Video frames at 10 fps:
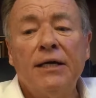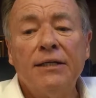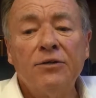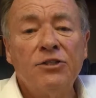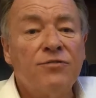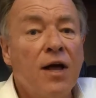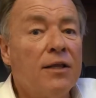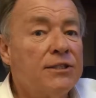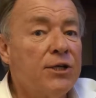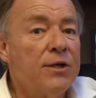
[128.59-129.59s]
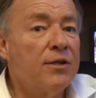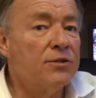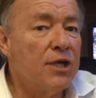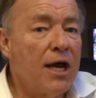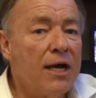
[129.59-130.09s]
they're just volunteering their
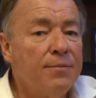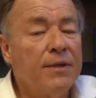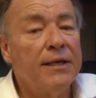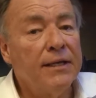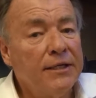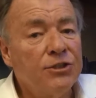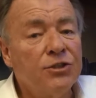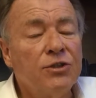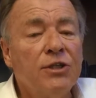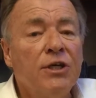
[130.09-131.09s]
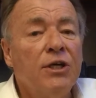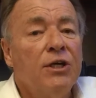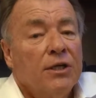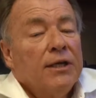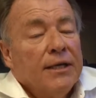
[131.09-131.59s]
time, they get injured,
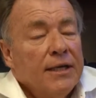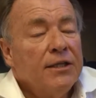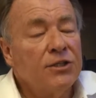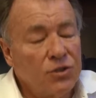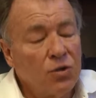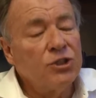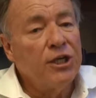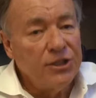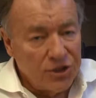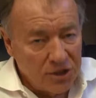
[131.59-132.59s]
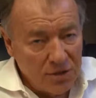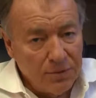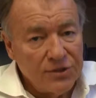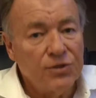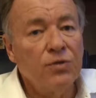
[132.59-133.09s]
again, the association can
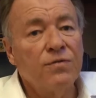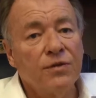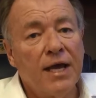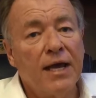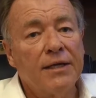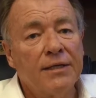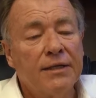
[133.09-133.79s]
be sued for that.